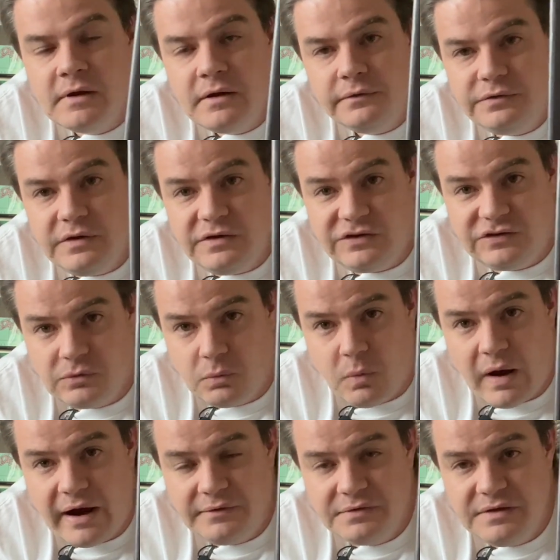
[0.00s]
This
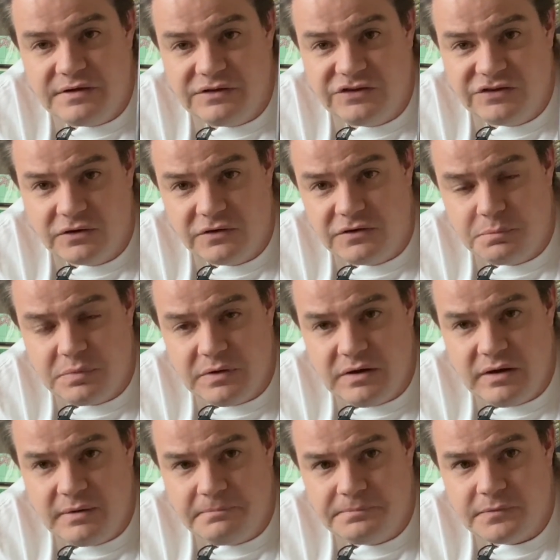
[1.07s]
widely considered to
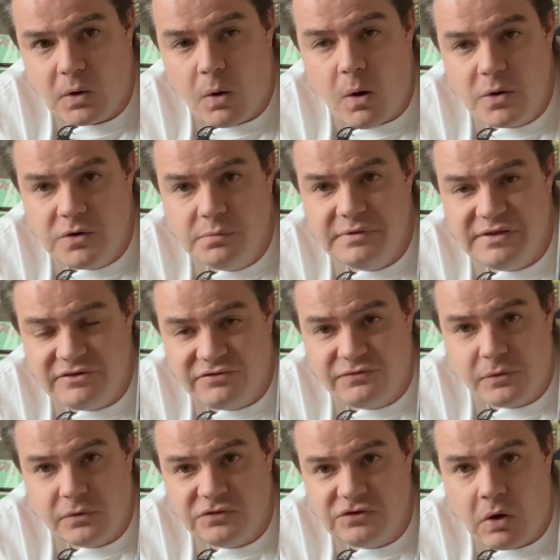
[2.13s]
be arguably the
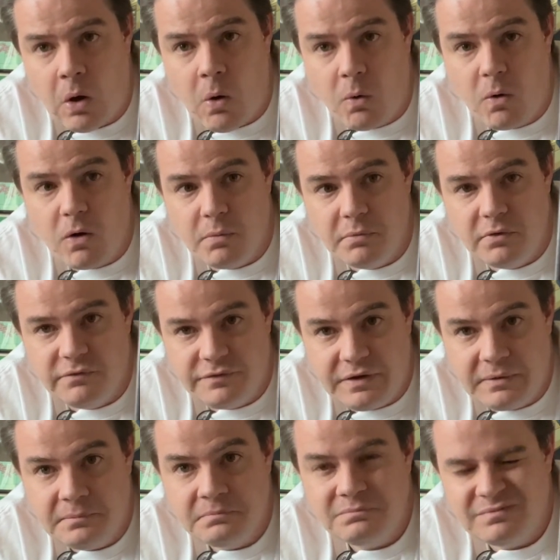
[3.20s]
first horror
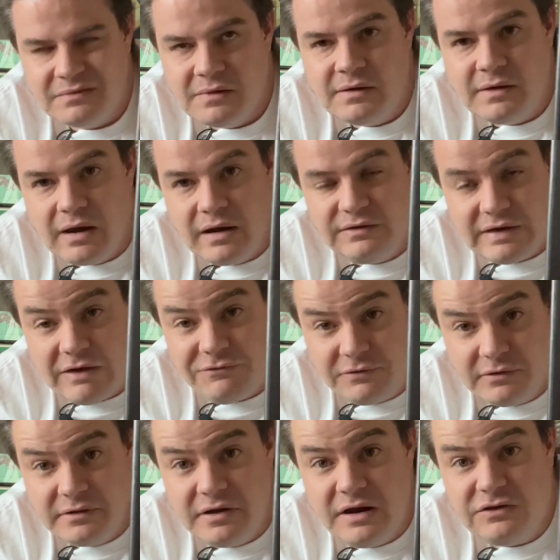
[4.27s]
movie, and
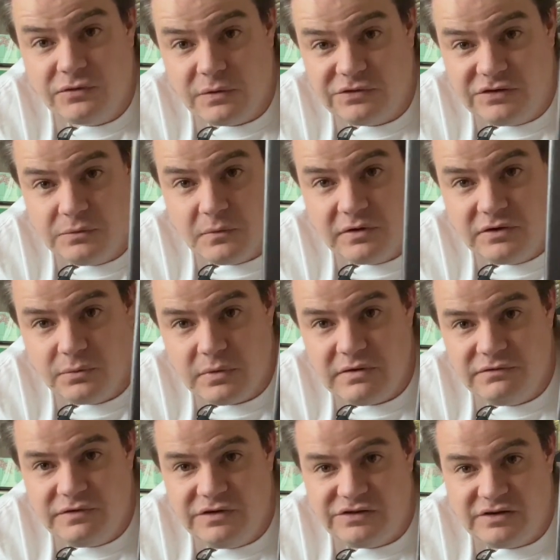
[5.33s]
definitely an interesting one to
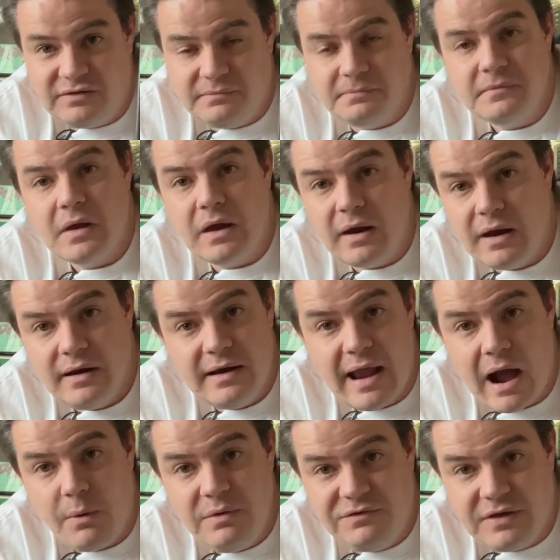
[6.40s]
revisit.
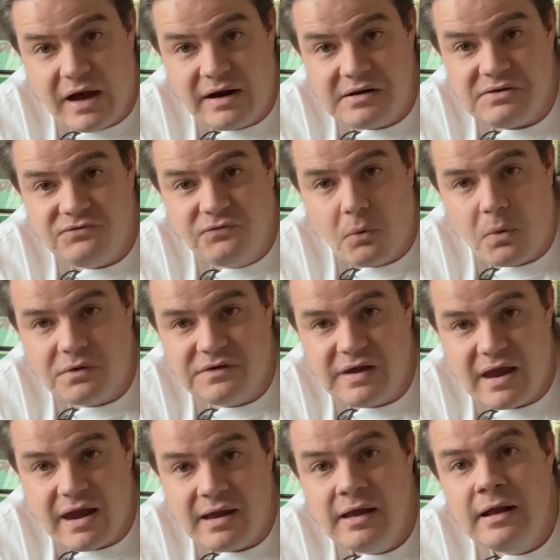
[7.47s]
Now we've got it in
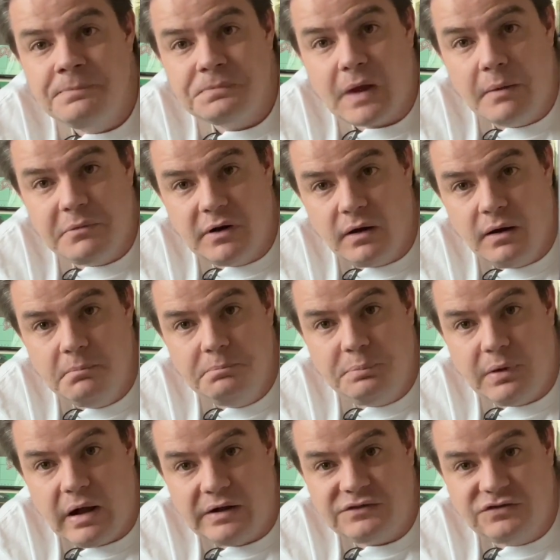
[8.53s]
4K. I'm going to
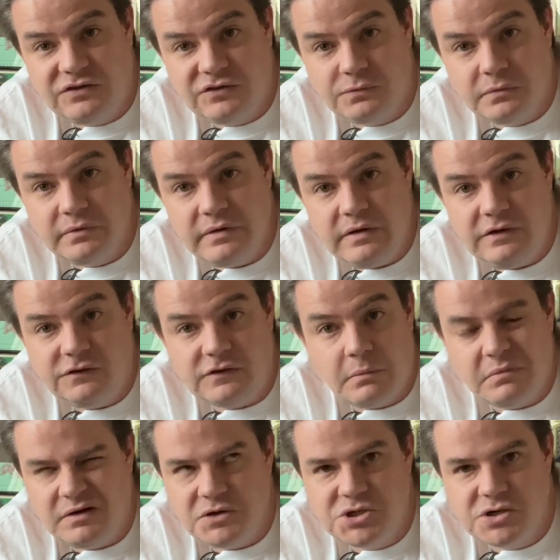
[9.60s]
unbox this release,
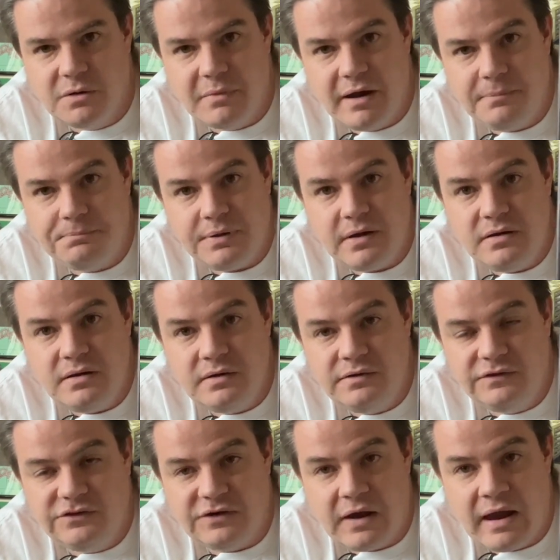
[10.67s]
I'm going to share my
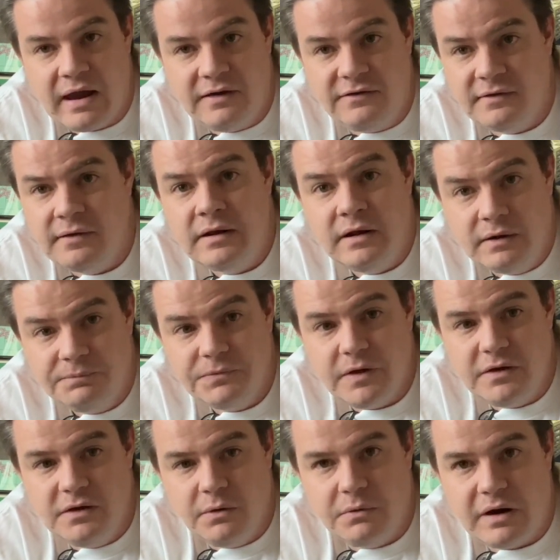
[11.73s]
opinions, and
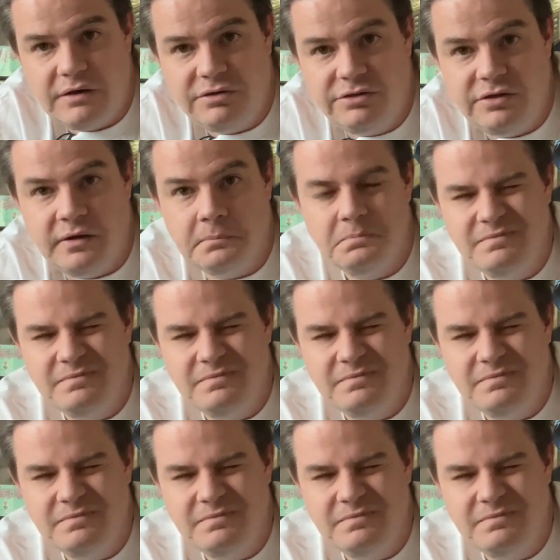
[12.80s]
let you know what I think.